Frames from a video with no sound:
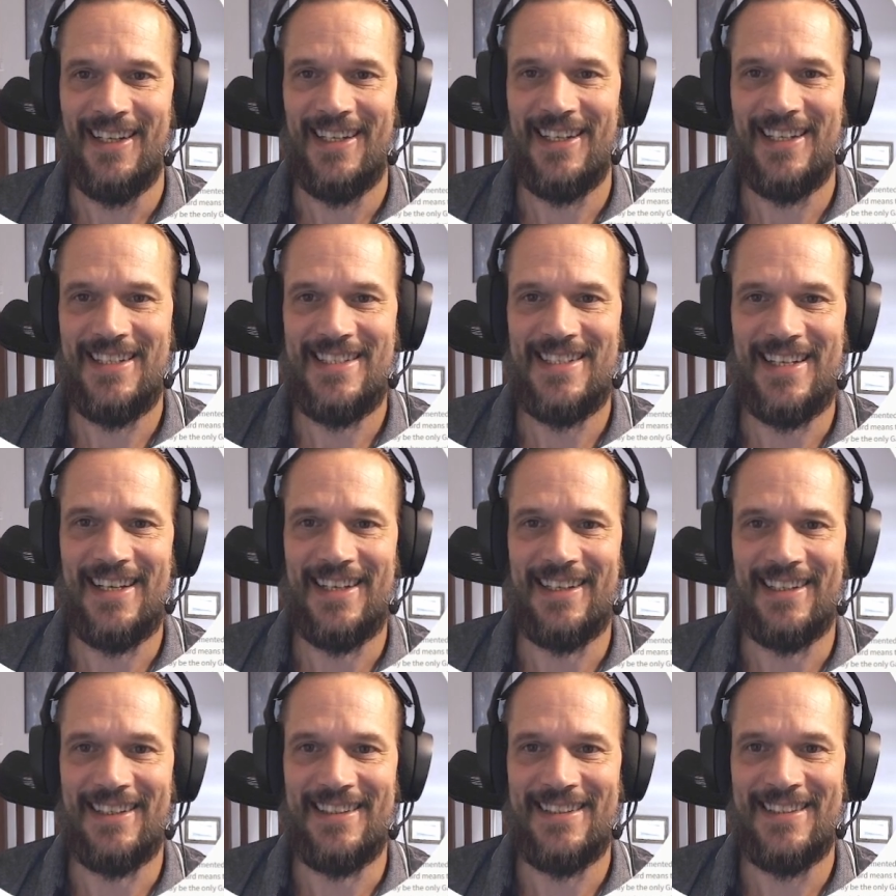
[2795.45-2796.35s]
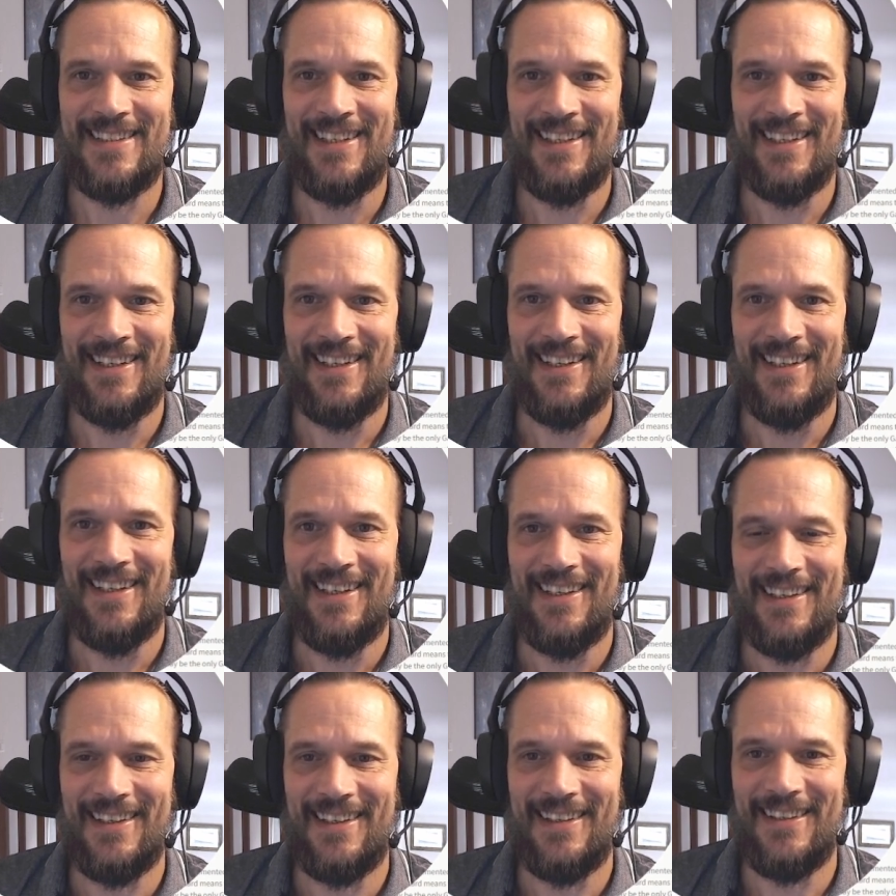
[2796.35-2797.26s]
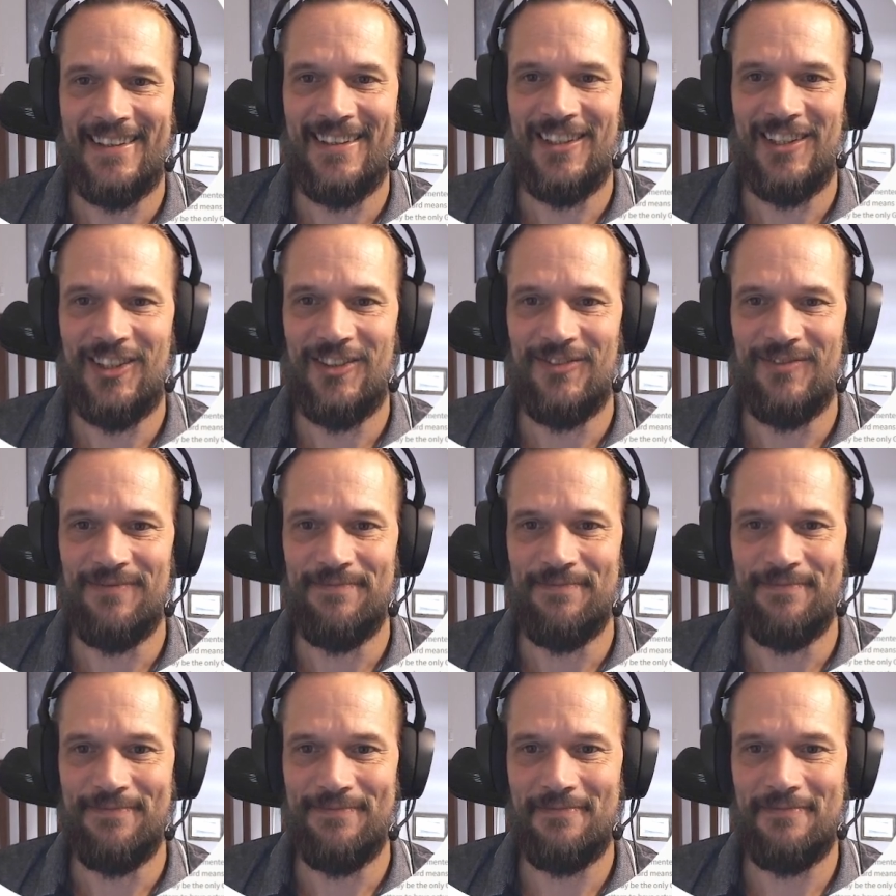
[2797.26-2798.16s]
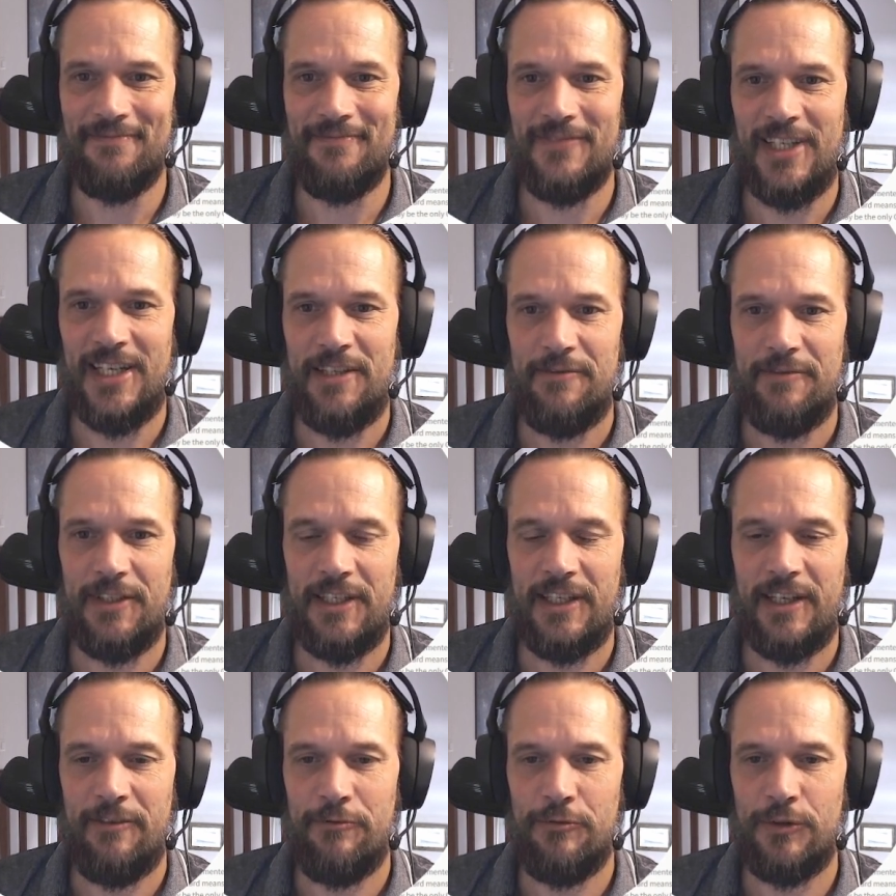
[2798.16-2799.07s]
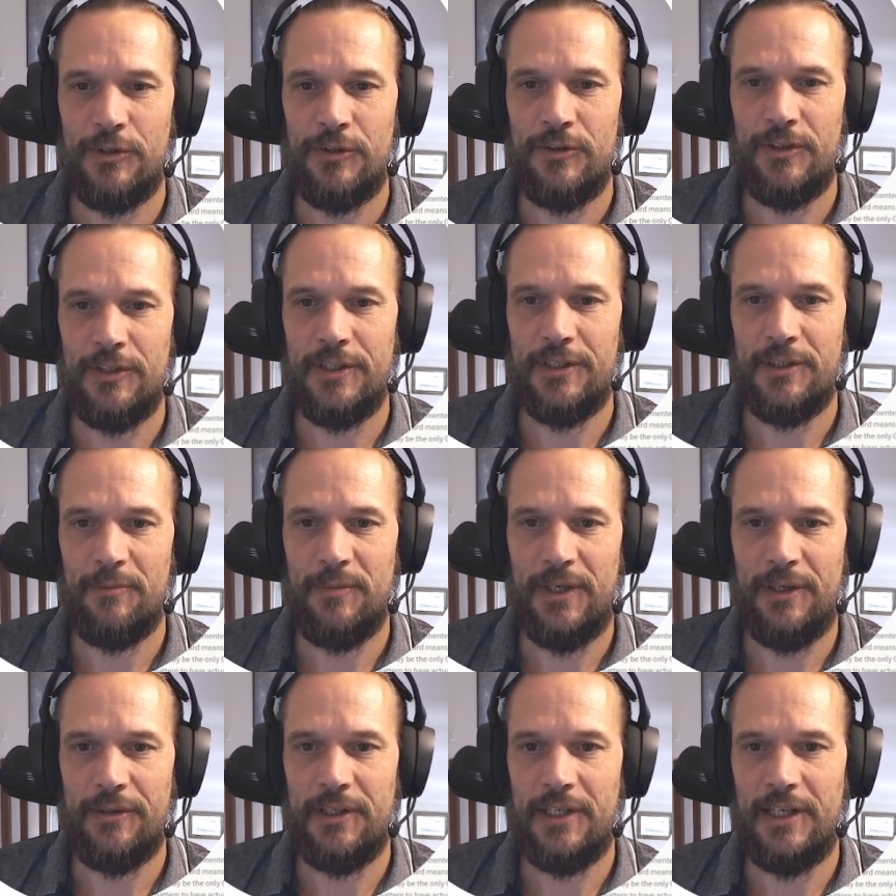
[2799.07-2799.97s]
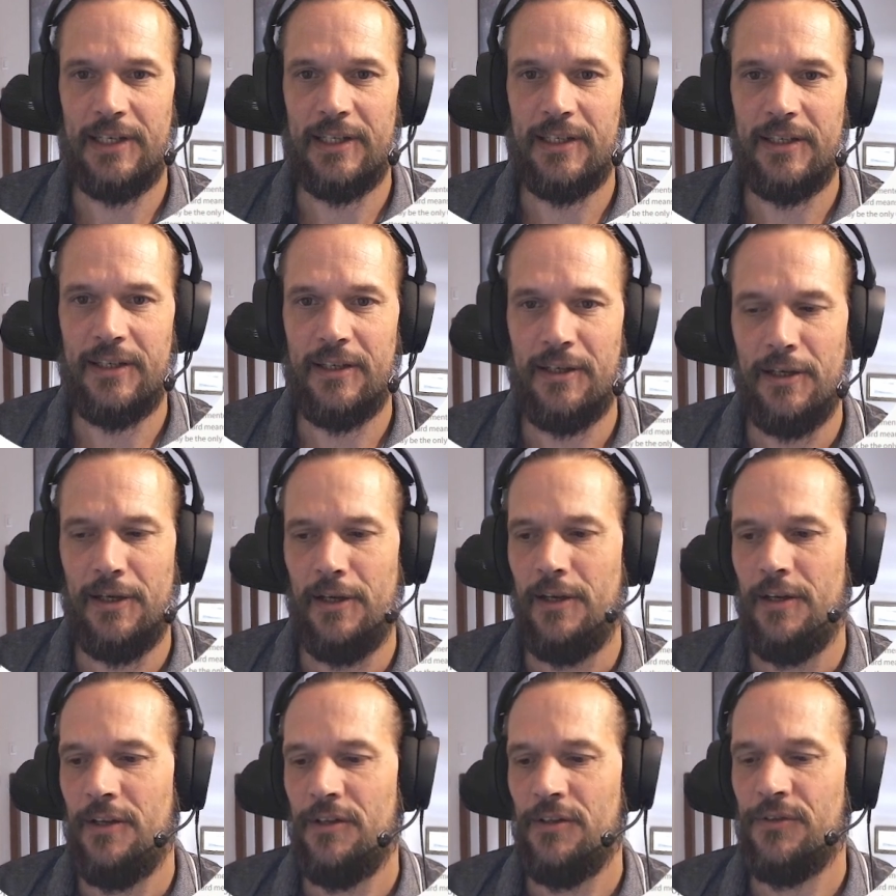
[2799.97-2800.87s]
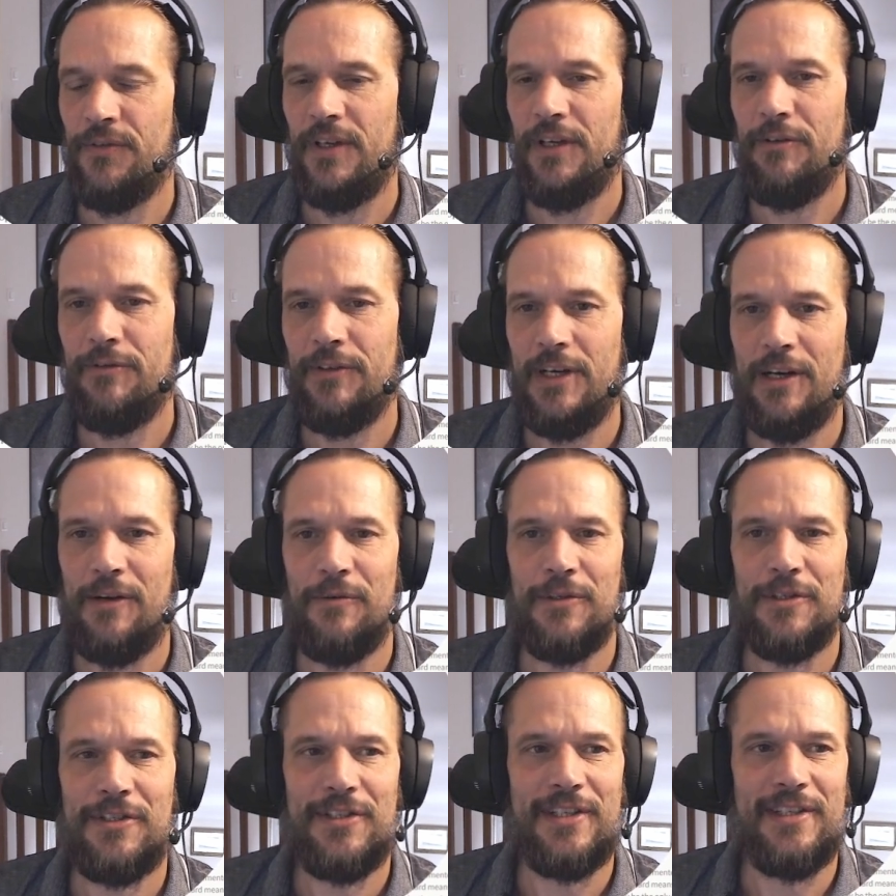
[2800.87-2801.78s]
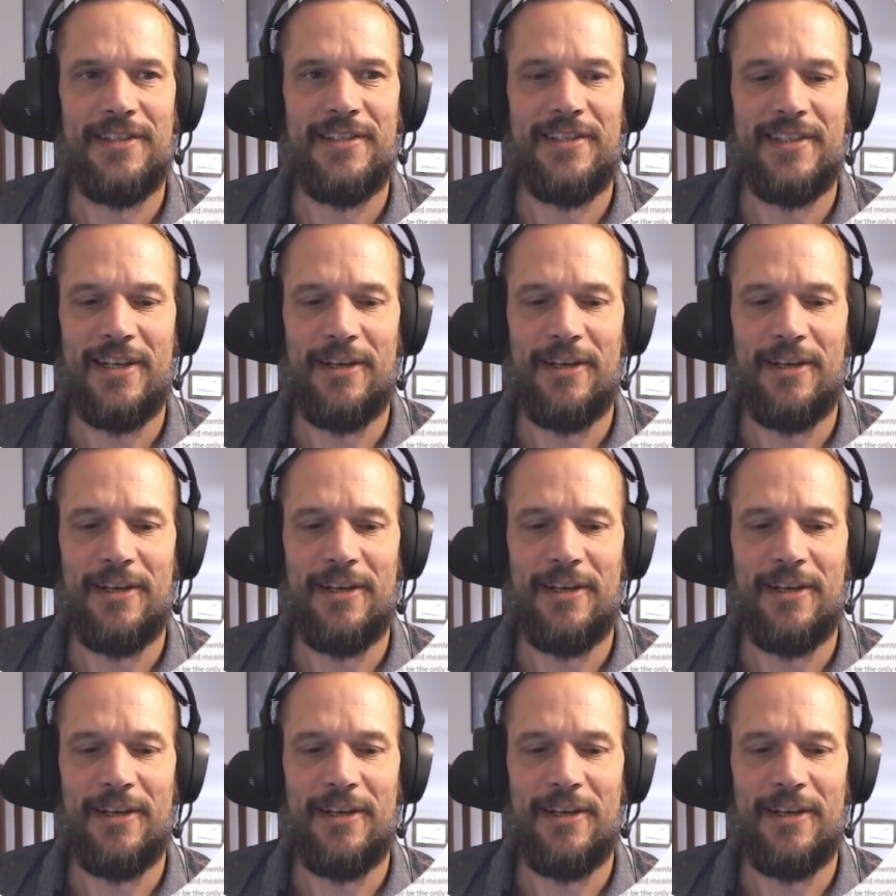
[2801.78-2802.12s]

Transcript: It's endless. I think I've recorded about like 12 hours since